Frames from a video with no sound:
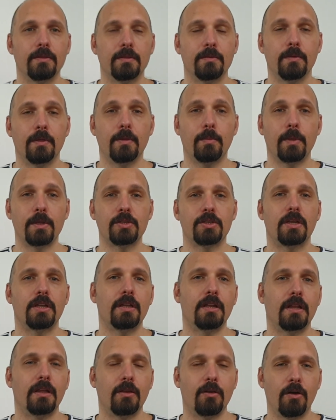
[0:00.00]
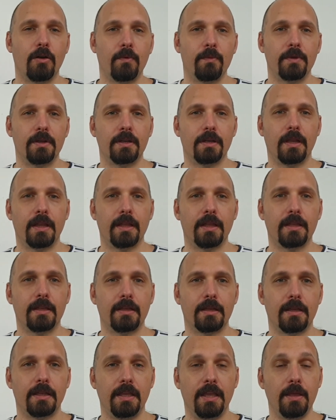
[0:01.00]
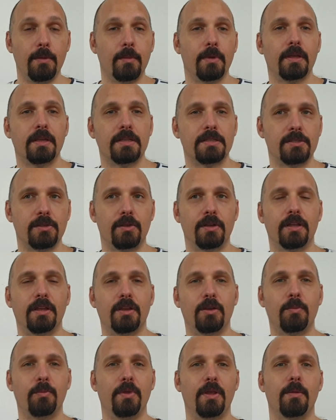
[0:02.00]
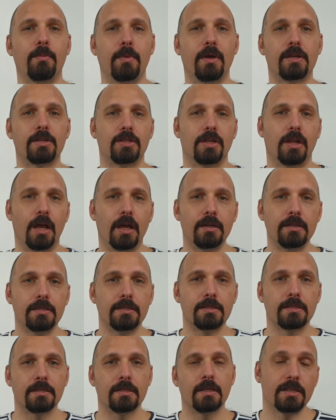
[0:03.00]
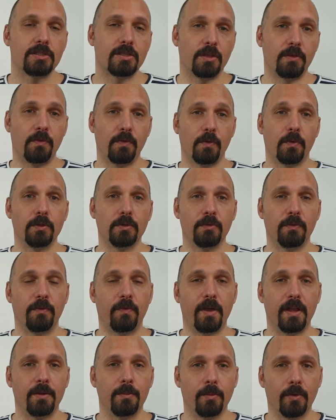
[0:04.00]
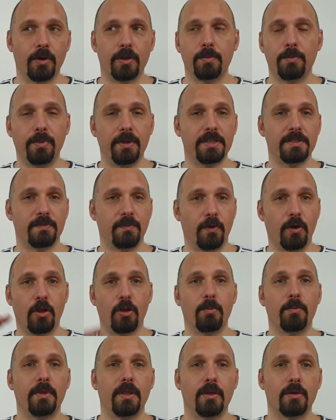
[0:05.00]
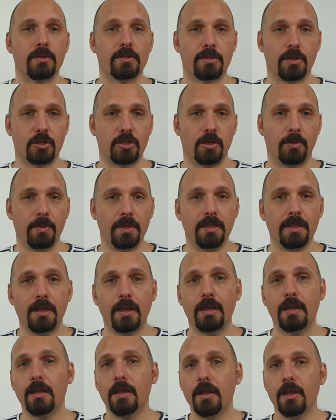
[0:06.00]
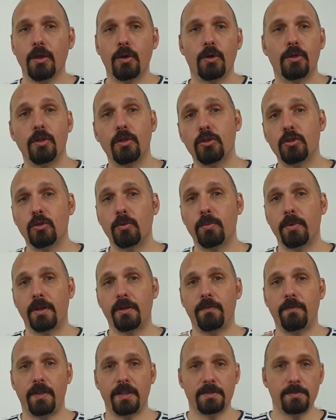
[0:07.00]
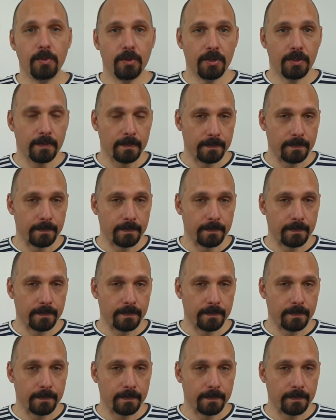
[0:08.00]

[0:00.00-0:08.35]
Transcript: In my channel I cover HEMA, Historical European Martial Arts. So if you want to find more, please follow me on social media, on YouTube and Facebook.